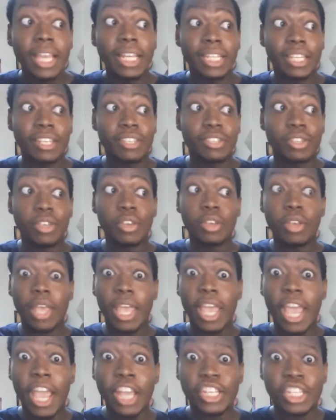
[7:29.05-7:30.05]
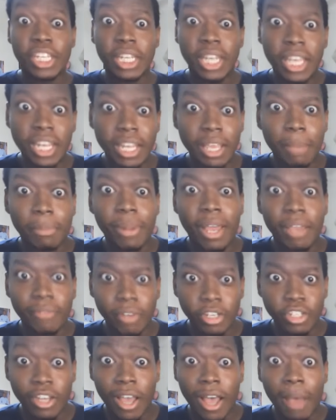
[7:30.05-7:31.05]
this Asian lady applying for
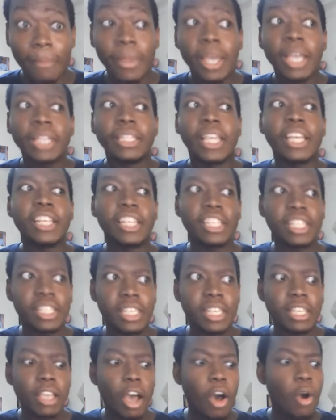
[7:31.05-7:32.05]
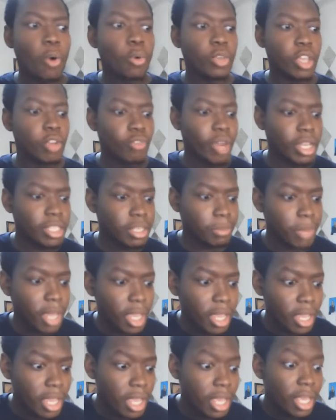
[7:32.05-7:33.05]
a job. They just see, oh, your
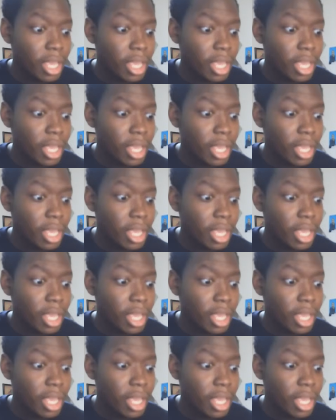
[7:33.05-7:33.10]
resume.